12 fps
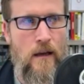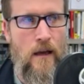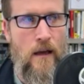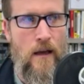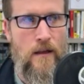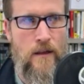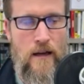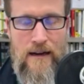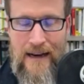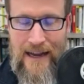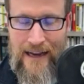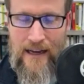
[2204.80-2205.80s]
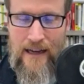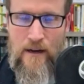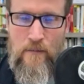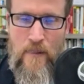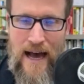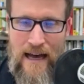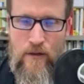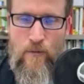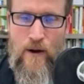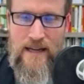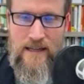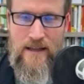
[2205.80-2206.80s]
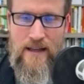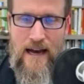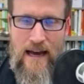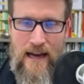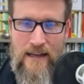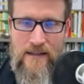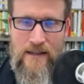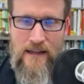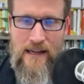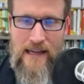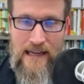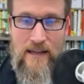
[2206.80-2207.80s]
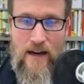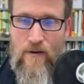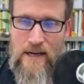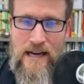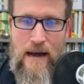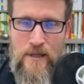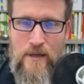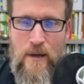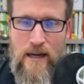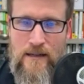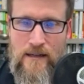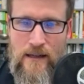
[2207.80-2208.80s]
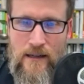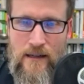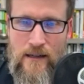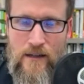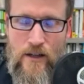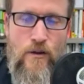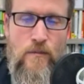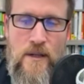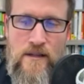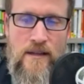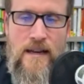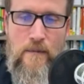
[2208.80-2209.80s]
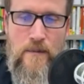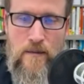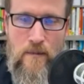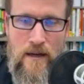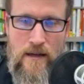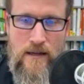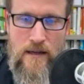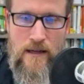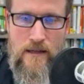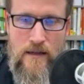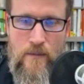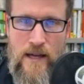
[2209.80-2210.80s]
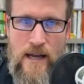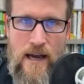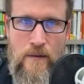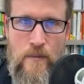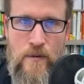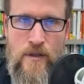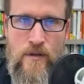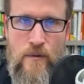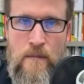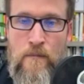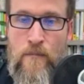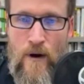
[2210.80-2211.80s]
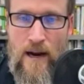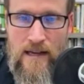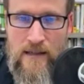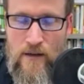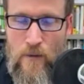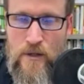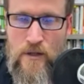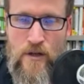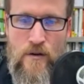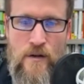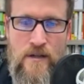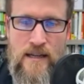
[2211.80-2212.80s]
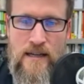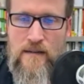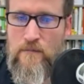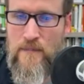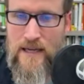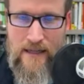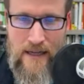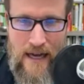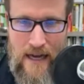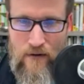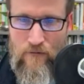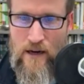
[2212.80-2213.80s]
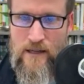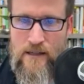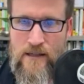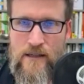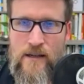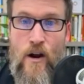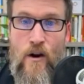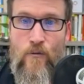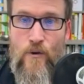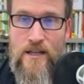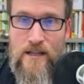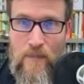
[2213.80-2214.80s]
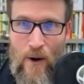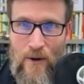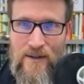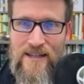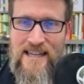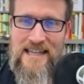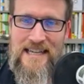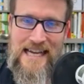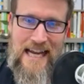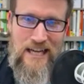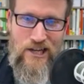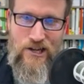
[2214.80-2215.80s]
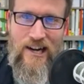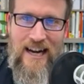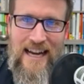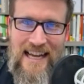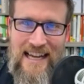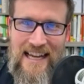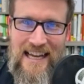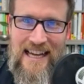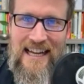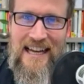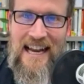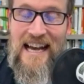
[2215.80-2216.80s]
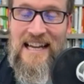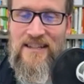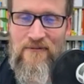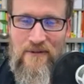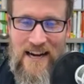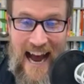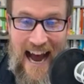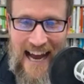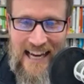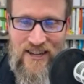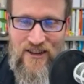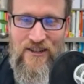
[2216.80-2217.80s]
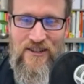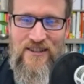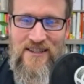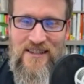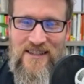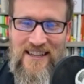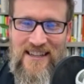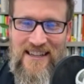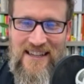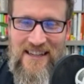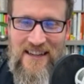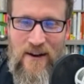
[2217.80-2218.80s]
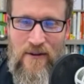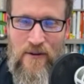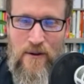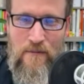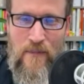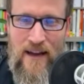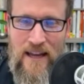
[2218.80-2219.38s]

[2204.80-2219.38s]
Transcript: the link and pathway to that is our adaptability. Humans' adaptability to be able to embrace opportunities, mitigate risks, respond intentionally, less reactions, that might